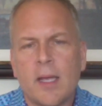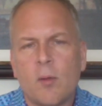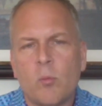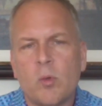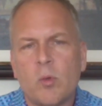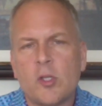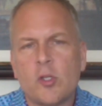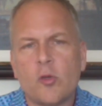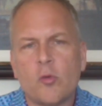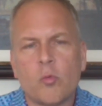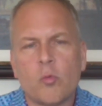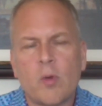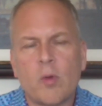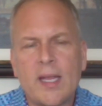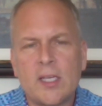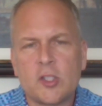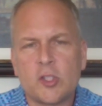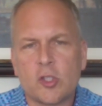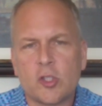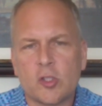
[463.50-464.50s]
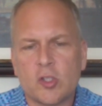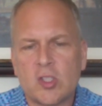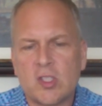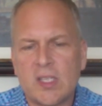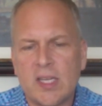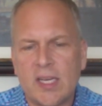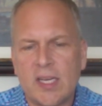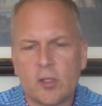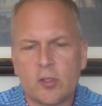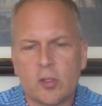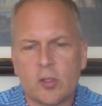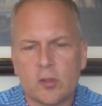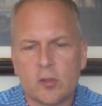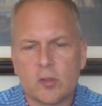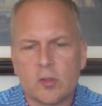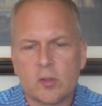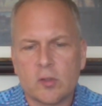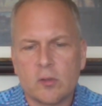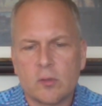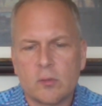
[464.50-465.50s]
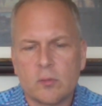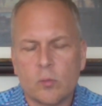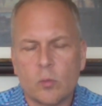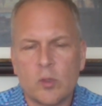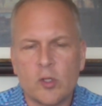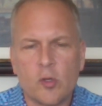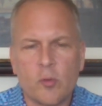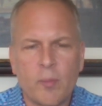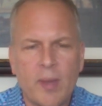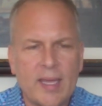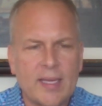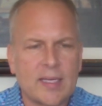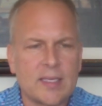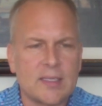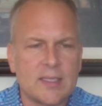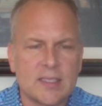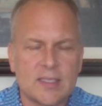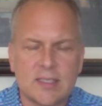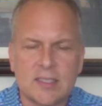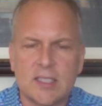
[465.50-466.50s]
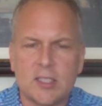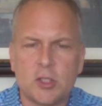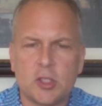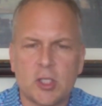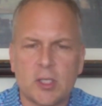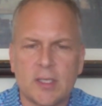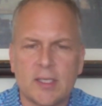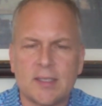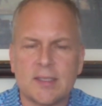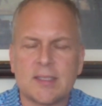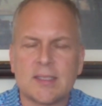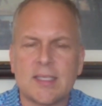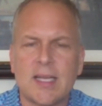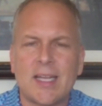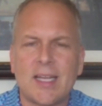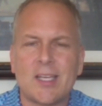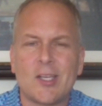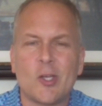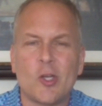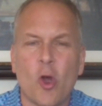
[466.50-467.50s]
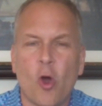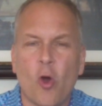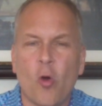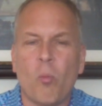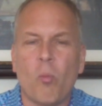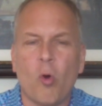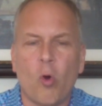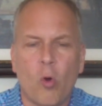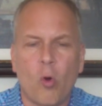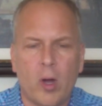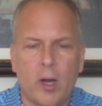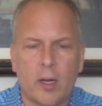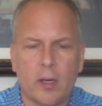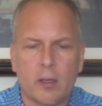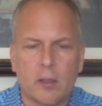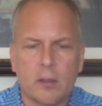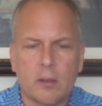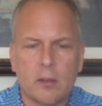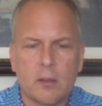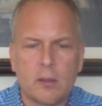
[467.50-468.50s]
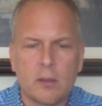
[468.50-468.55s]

And when you raise your standards, when you make a decision and say, no more,